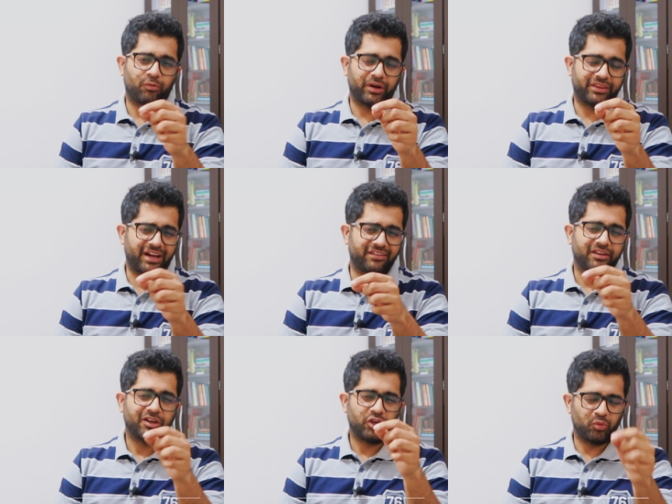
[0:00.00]
what that
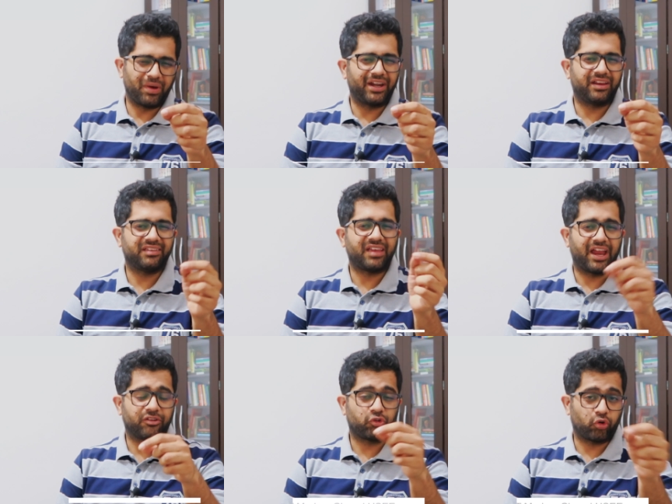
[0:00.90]
is Humanities
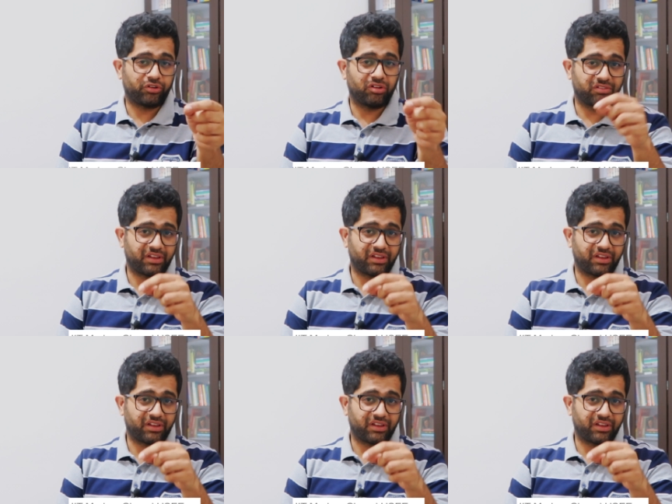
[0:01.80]
and Social